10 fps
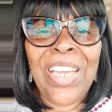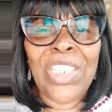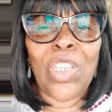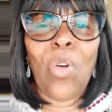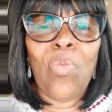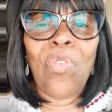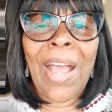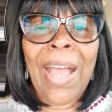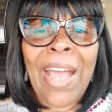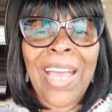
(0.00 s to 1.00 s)
So
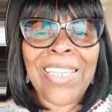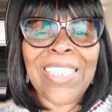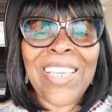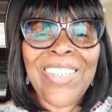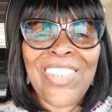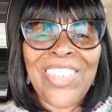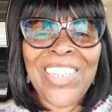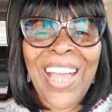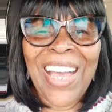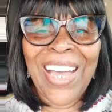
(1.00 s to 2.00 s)
rise and
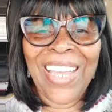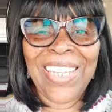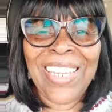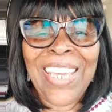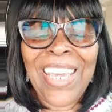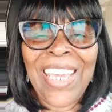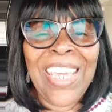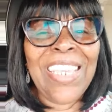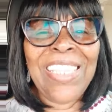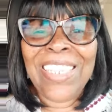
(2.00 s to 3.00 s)
shine
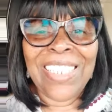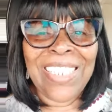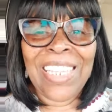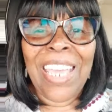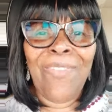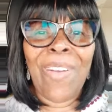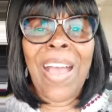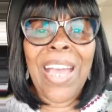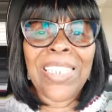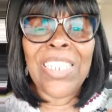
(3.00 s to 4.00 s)
in this day.
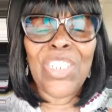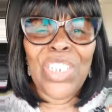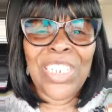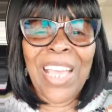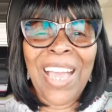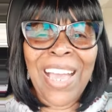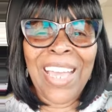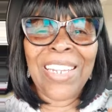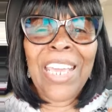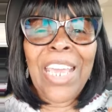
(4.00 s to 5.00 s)
Rise and
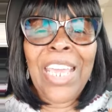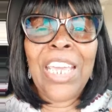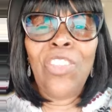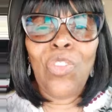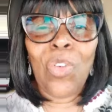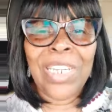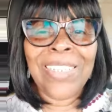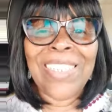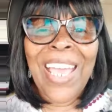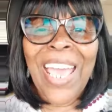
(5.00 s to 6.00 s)
shine in your
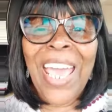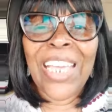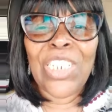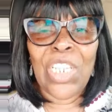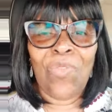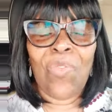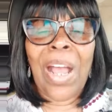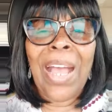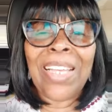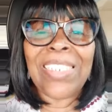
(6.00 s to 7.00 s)
interaction.
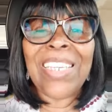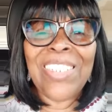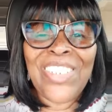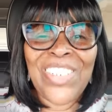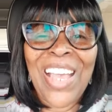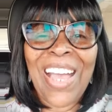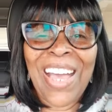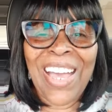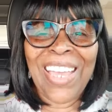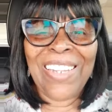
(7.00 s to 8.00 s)
Rise and
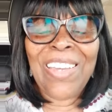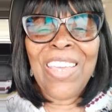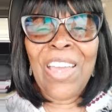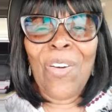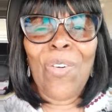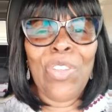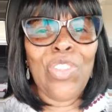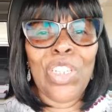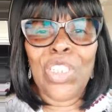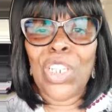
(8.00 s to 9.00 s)
shine on
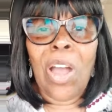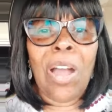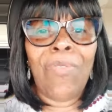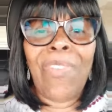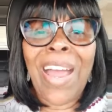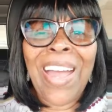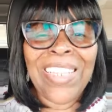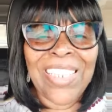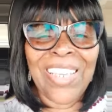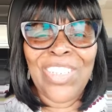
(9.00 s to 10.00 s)
your job.
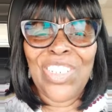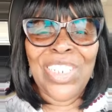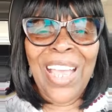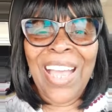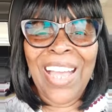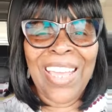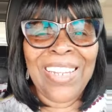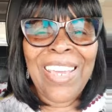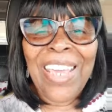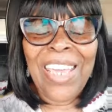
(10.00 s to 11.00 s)
Rise and
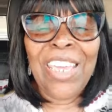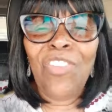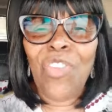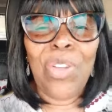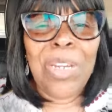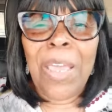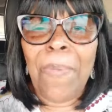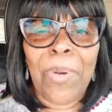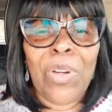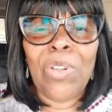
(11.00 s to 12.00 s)
shine in your
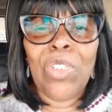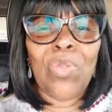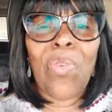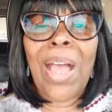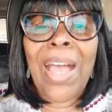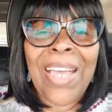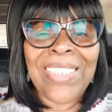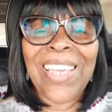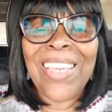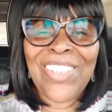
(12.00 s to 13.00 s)
neighborhoods.
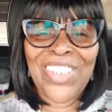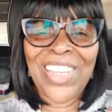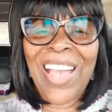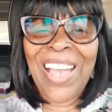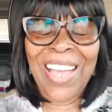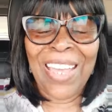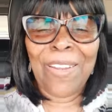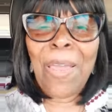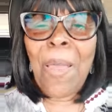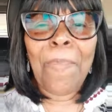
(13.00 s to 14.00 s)
Rise and
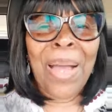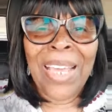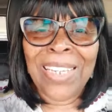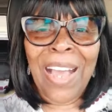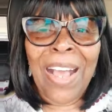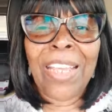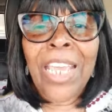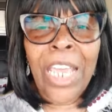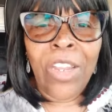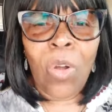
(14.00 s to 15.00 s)
shine, my God,
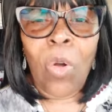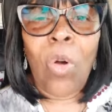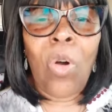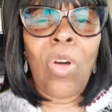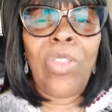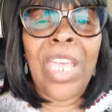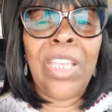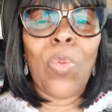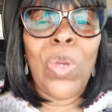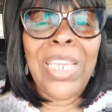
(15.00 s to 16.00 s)
in all
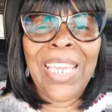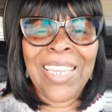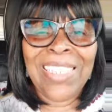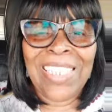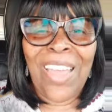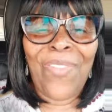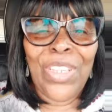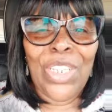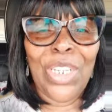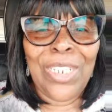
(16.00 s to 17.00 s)
that we endeavor
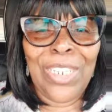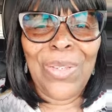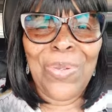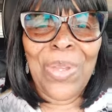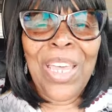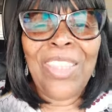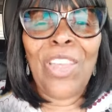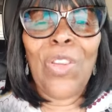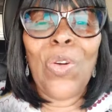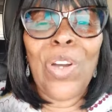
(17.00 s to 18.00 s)
to do.
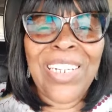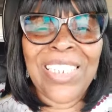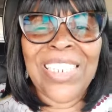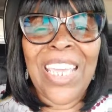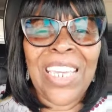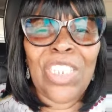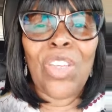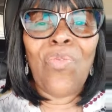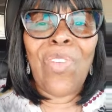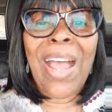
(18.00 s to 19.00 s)
The Lord is saying
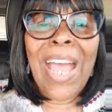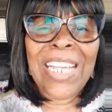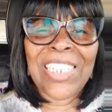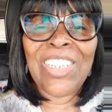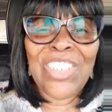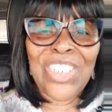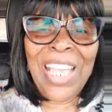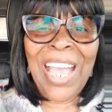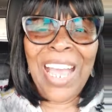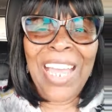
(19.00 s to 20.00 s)
to rise and
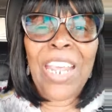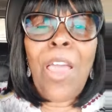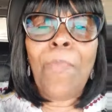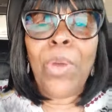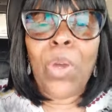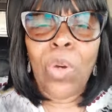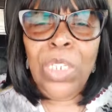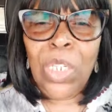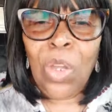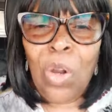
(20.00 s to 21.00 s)
shine,
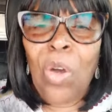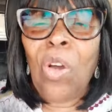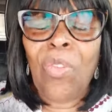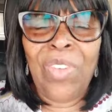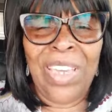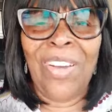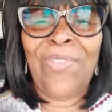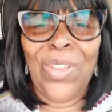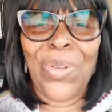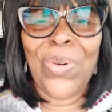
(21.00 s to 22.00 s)
because the glory
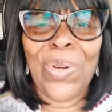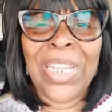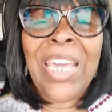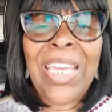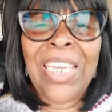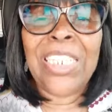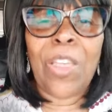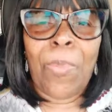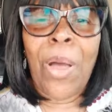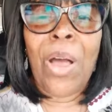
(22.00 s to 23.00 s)
of the Lord is
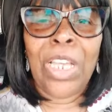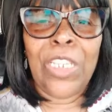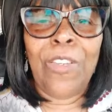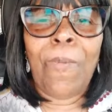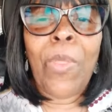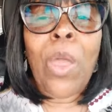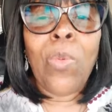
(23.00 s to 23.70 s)
upon you.